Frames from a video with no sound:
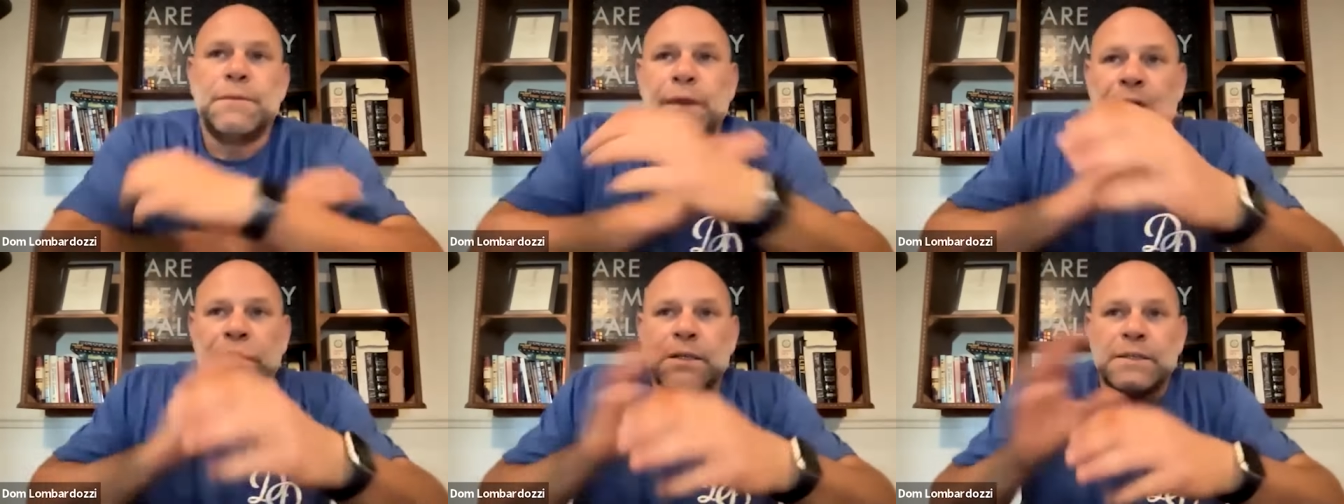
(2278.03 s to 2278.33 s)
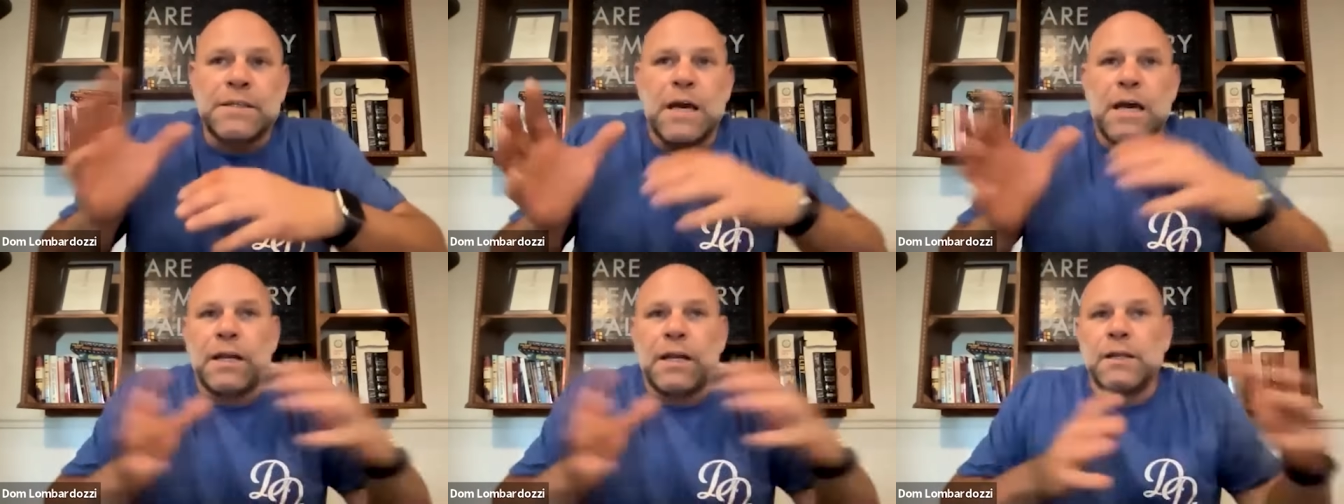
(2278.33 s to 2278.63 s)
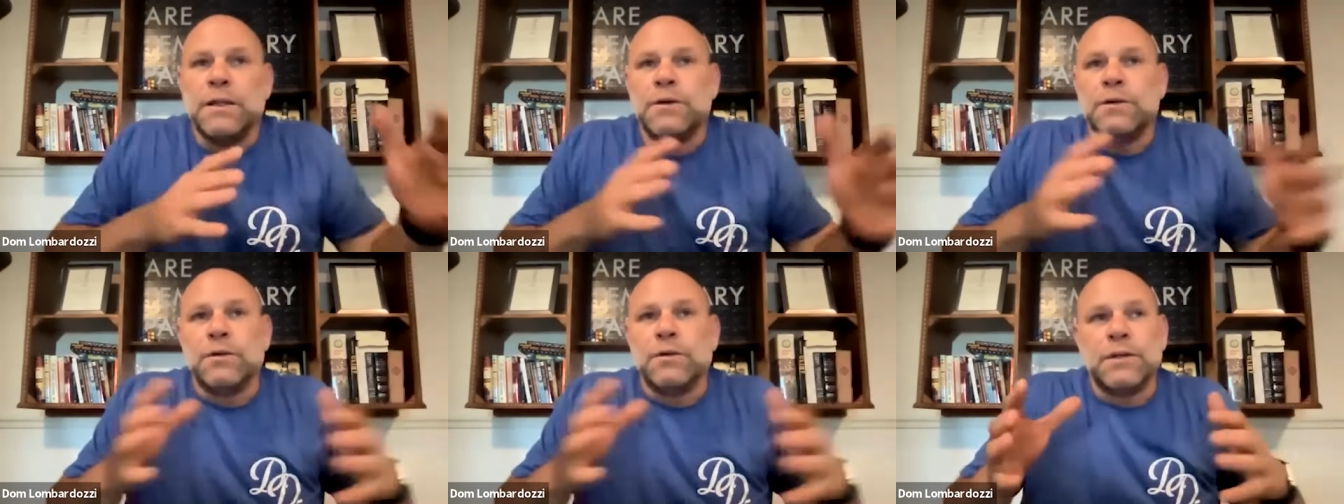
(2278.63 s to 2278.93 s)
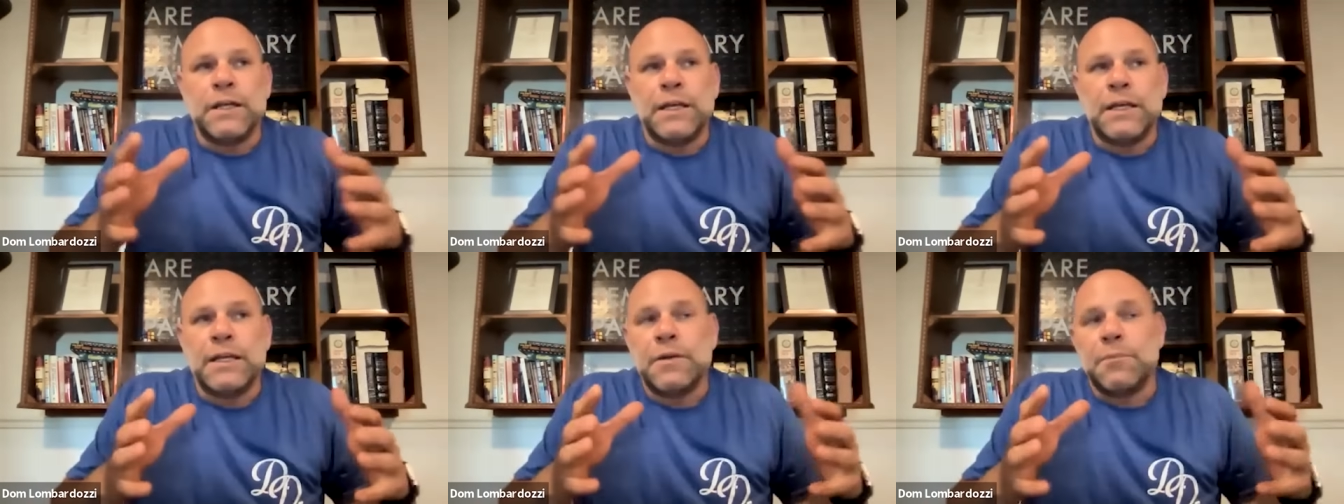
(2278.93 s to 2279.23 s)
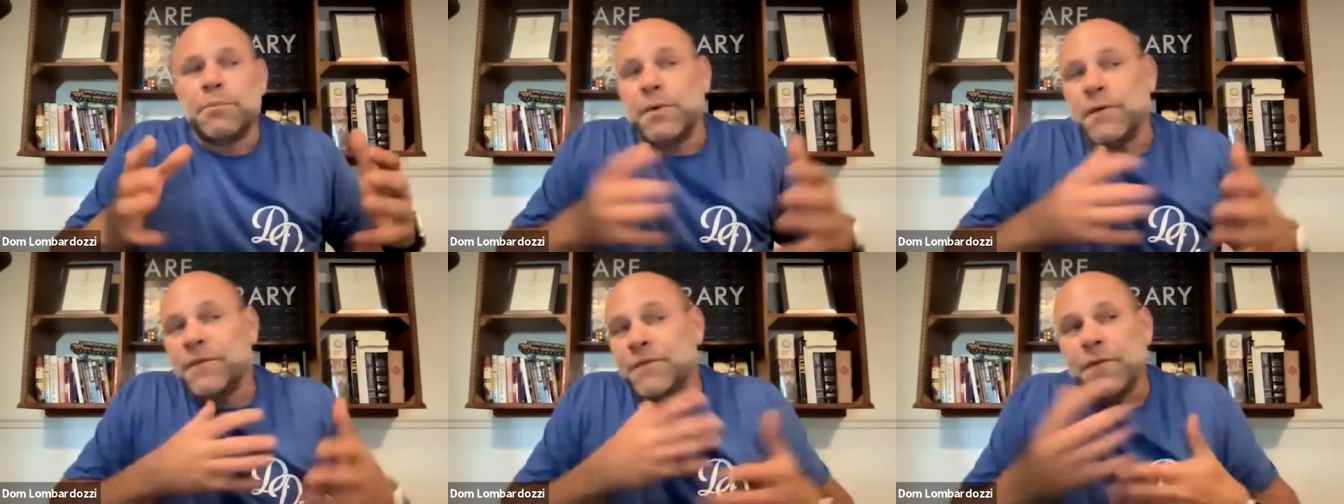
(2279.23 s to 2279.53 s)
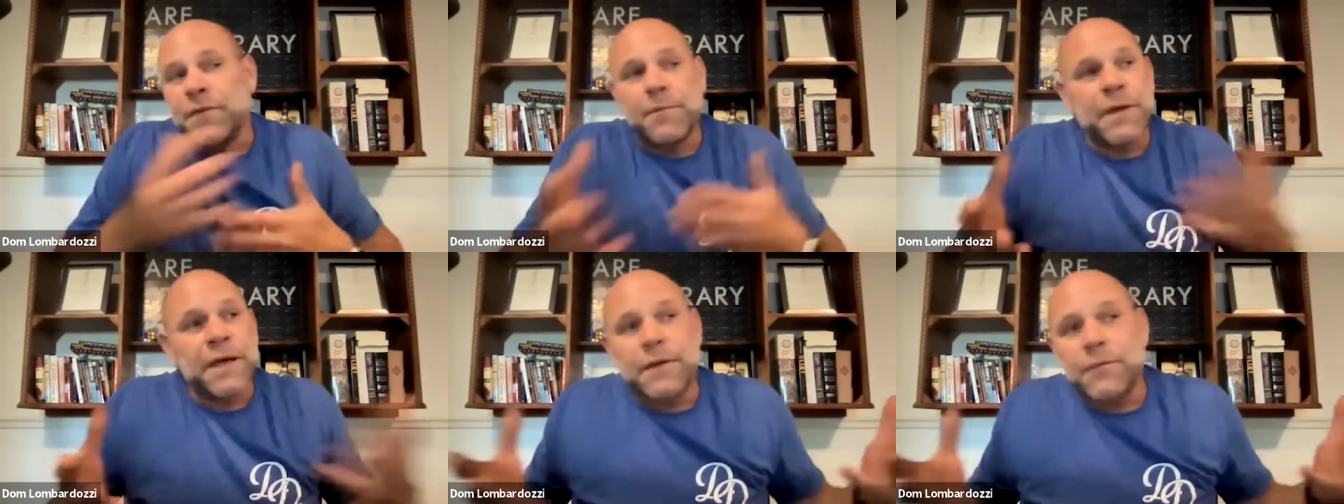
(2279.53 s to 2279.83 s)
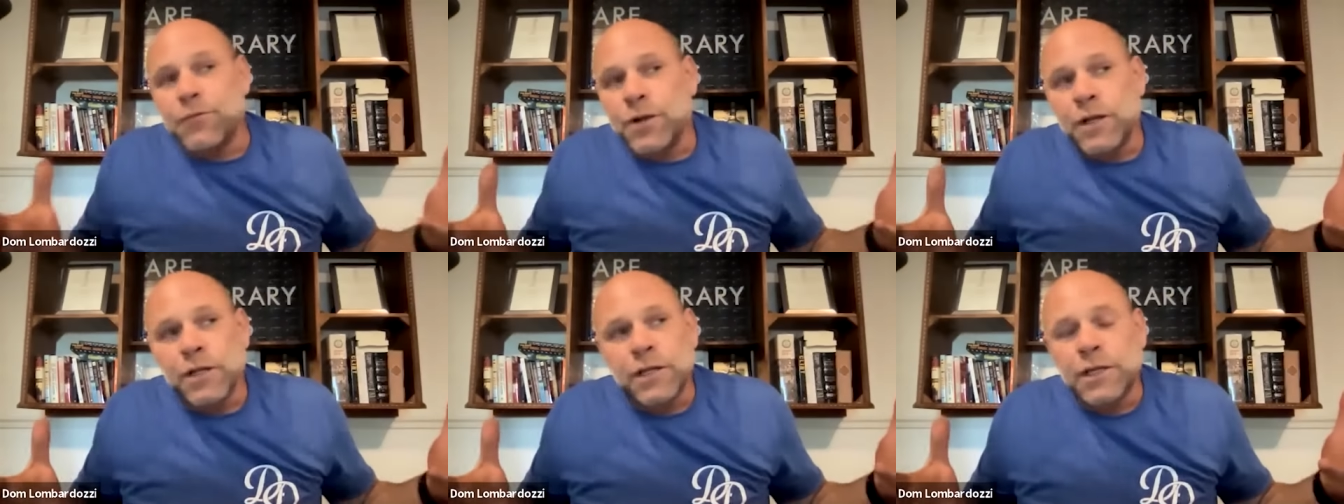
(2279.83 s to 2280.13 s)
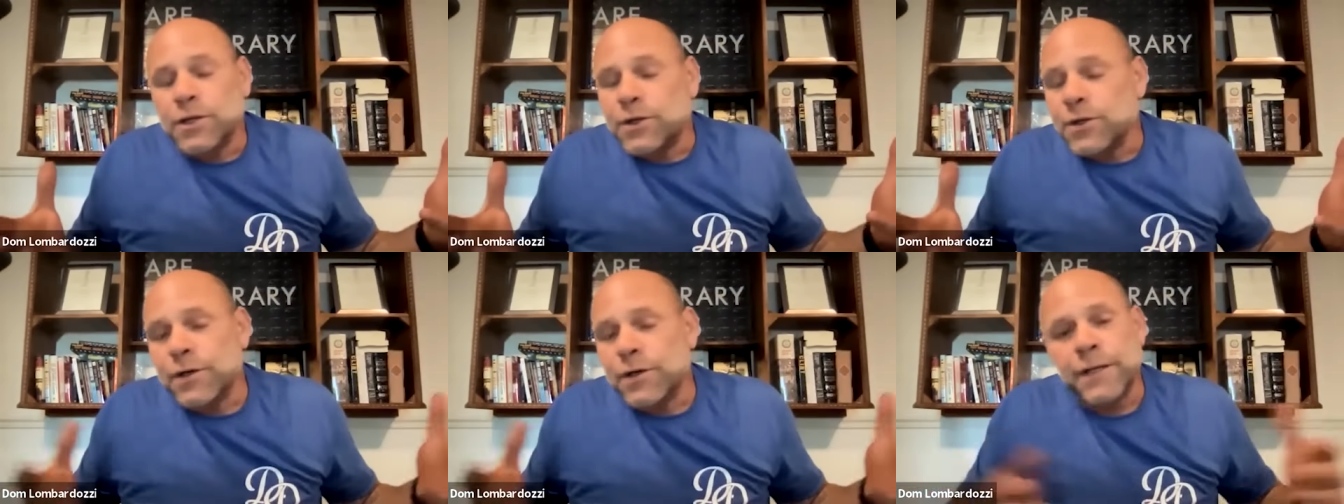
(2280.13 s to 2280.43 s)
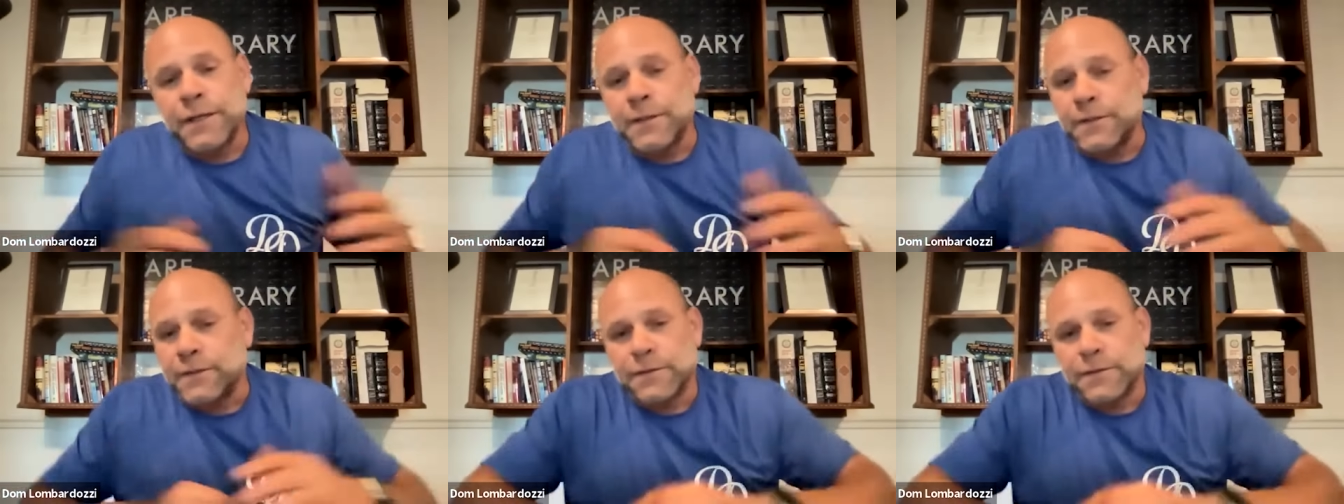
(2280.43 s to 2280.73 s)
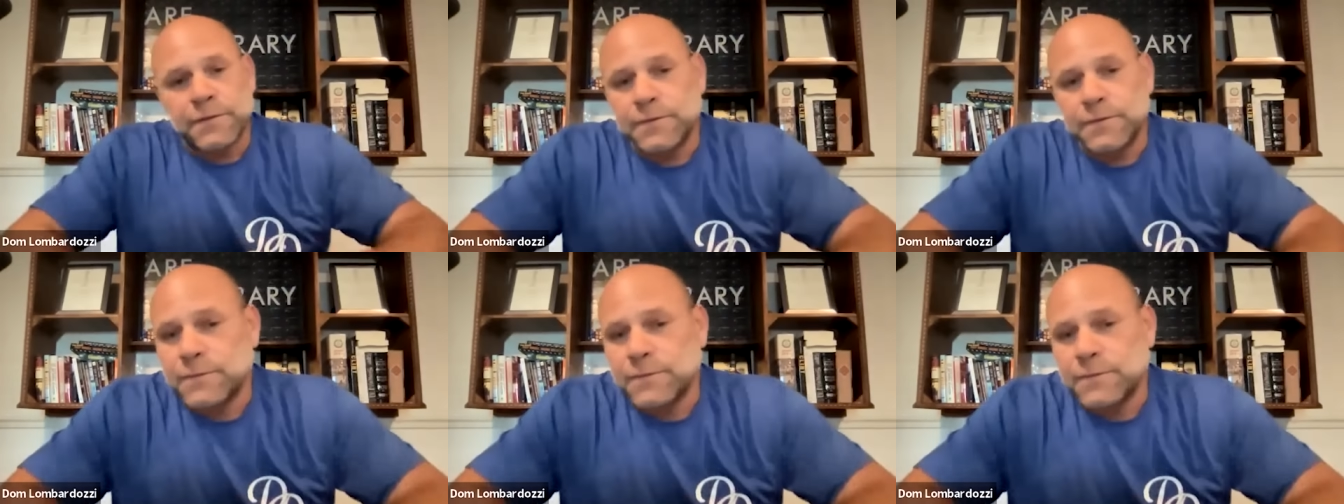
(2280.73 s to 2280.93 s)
things got a little lenient, but for me, really couldn't.